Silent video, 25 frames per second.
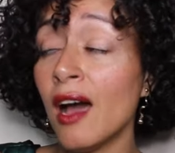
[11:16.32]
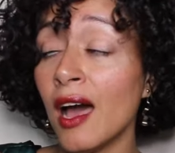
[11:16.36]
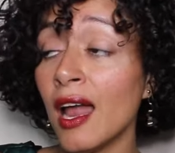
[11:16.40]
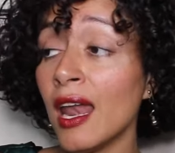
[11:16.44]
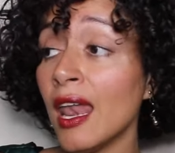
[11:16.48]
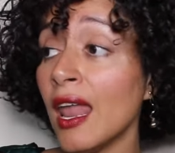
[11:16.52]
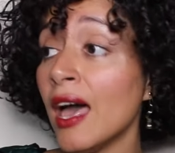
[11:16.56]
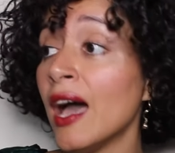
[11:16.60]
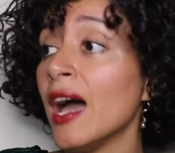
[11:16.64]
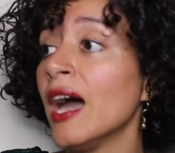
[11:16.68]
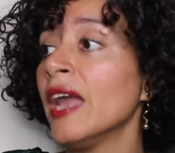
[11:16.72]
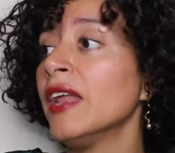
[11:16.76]
a
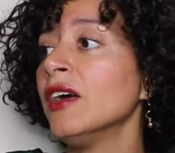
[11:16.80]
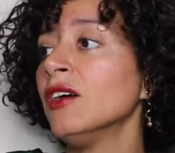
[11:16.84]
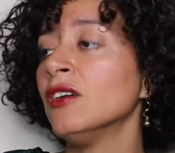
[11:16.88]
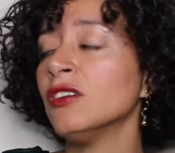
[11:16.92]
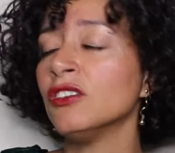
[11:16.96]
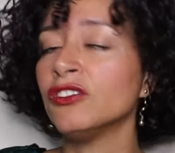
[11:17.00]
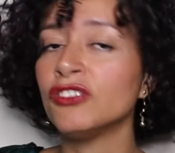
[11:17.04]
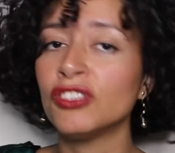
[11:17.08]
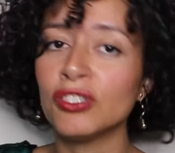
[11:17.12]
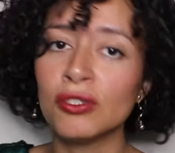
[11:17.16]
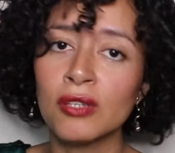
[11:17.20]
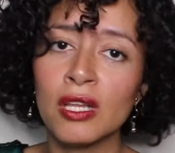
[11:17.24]
lot
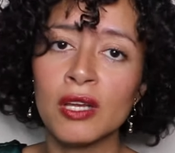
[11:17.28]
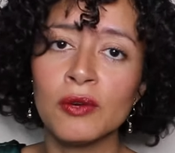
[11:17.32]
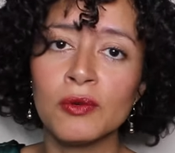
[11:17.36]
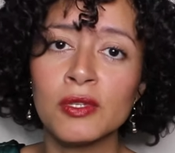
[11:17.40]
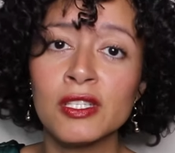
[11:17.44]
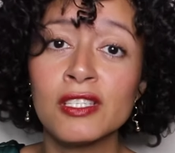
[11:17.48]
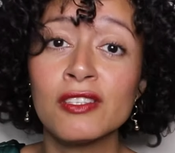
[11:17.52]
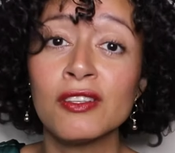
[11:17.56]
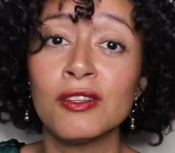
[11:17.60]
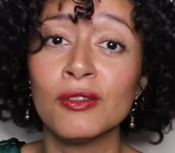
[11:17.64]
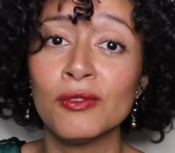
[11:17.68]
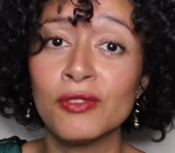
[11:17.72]
until I
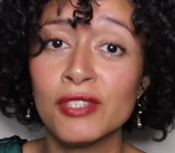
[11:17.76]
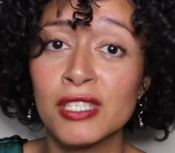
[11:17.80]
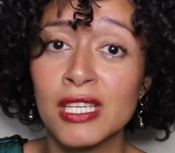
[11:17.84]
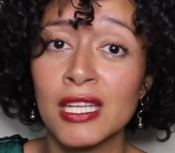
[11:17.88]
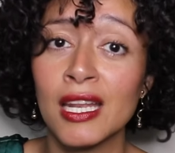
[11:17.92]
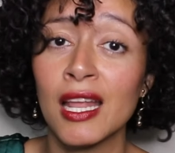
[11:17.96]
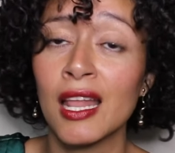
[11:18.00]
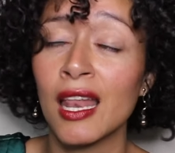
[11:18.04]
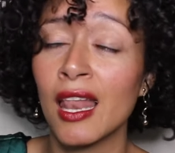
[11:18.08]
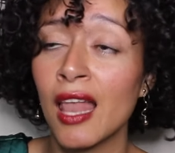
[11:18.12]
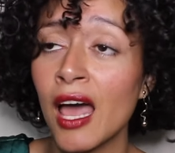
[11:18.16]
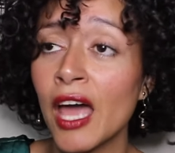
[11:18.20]
was
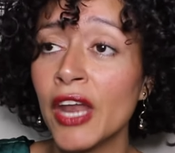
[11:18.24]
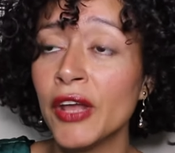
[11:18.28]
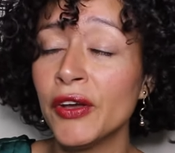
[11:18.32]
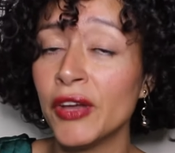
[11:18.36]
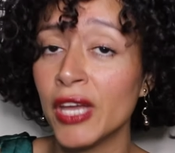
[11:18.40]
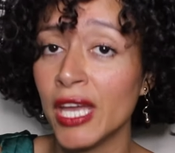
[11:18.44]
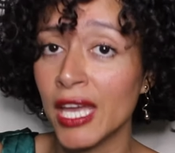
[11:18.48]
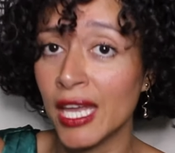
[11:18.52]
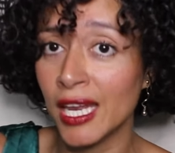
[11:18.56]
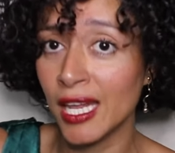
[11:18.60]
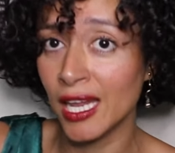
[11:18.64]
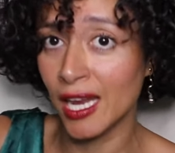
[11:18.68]
losing a lot of
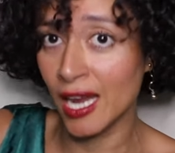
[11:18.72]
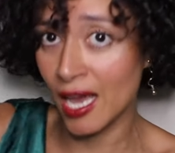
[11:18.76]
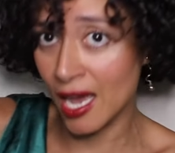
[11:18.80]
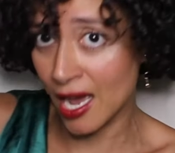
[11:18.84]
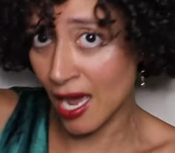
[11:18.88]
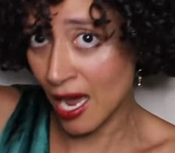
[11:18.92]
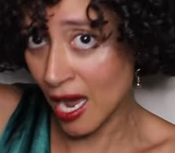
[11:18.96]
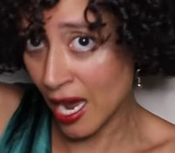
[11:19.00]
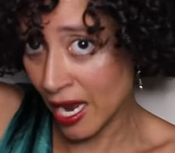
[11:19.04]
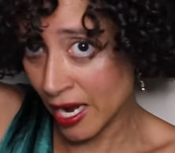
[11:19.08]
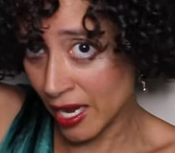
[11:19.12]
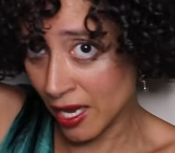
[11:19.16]
hair and I
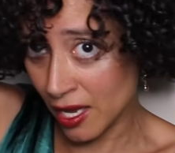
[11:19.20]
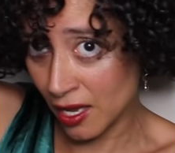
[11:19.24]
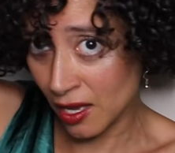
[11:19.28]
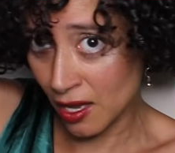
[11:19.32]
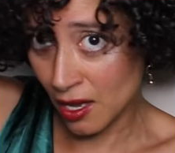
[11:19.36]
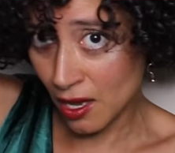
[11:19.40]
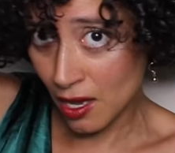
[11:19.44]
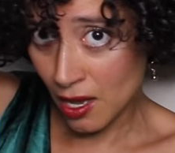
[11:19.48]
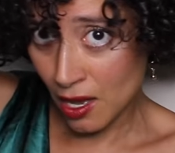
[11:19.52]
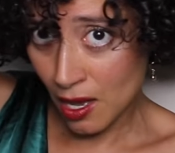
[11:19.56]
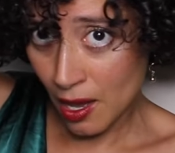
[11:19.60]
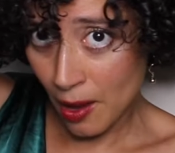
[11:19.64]
had a
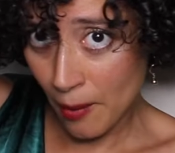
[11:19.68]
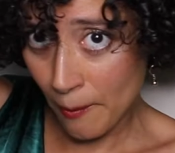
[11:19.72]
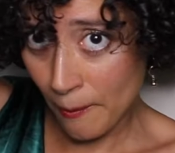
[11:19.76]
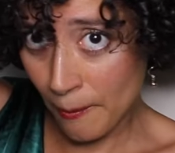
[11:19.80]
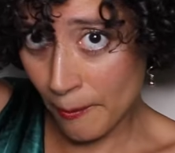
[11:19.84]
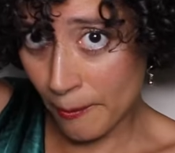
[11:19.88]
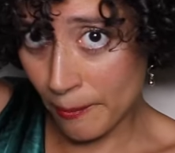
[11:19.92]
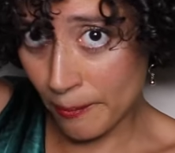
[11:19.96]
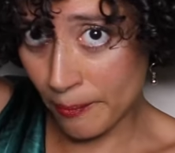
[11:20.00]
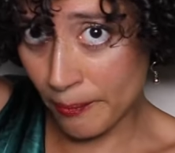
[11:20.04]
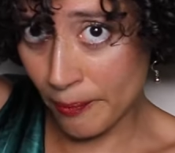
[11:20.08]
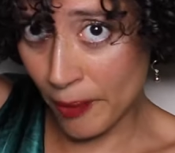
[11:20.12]

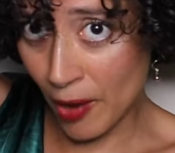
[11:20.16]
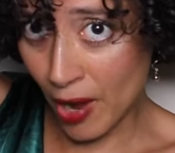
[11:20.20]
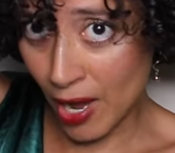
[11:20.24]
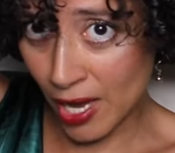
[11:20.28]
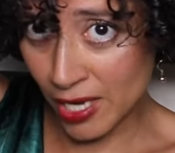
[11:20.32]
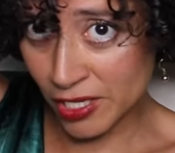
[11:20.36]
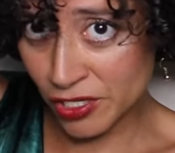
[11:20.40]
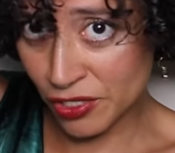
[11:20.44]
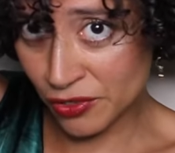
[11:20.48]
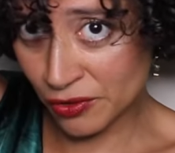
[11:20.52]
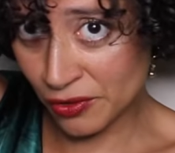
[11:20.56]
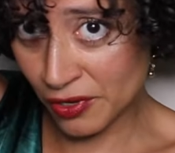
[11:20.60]

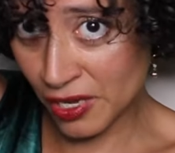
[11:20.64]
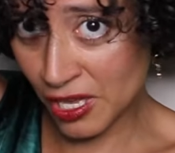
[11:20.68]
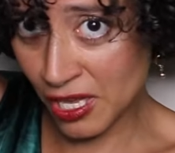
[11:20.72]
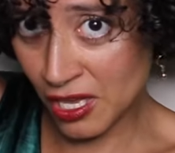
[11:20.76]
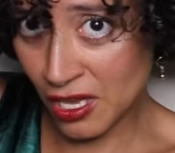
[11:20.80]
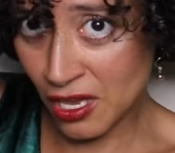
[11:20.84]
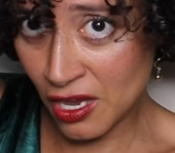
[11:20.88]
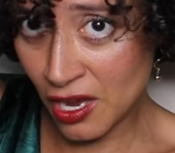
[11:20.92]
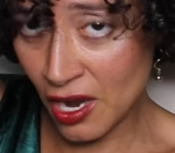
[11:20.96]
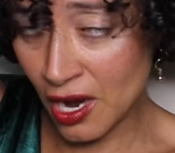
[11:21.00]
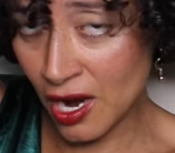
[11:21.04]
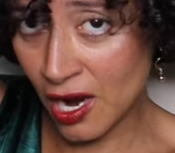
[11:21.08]
patch
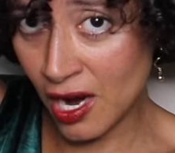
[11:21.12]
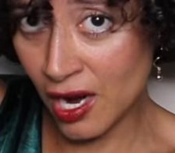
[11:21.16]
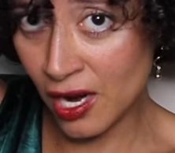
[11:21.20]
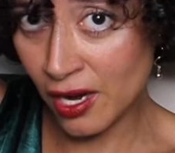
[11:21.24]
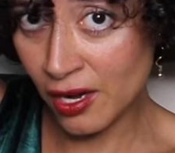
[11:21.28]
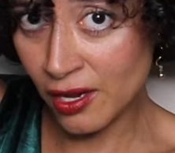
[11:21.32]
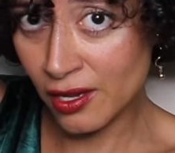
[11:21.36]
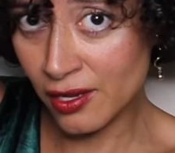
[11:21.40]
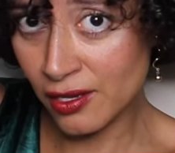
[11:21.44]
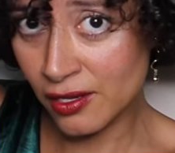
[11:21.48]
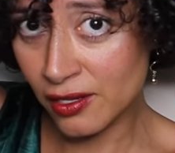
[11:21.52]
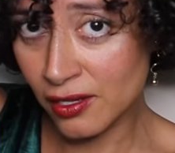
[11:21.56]

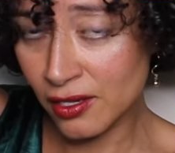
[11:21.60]
here.